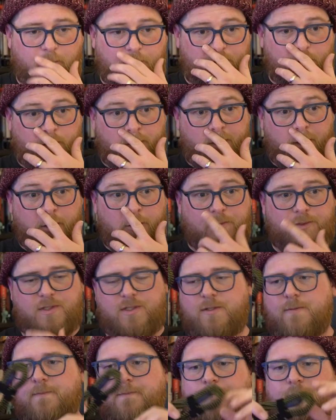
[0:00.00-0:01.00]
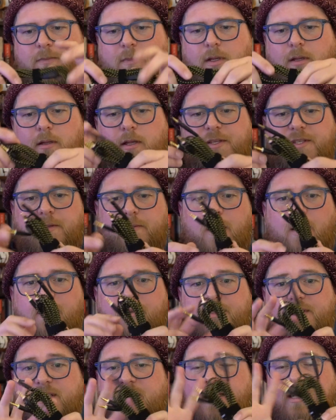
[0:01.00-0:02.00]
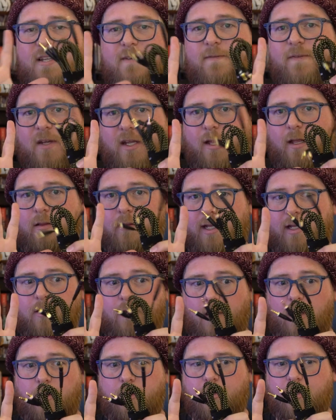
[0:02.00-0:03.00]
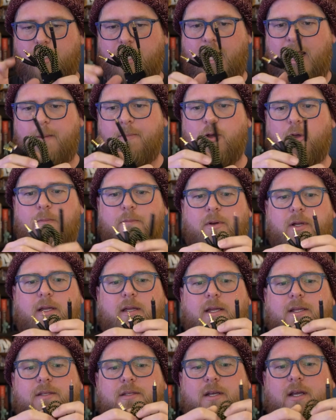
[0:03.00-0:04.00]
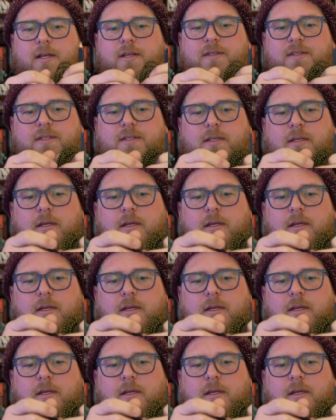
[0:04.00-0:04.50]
one of those. It's a significantly longer cable, but it does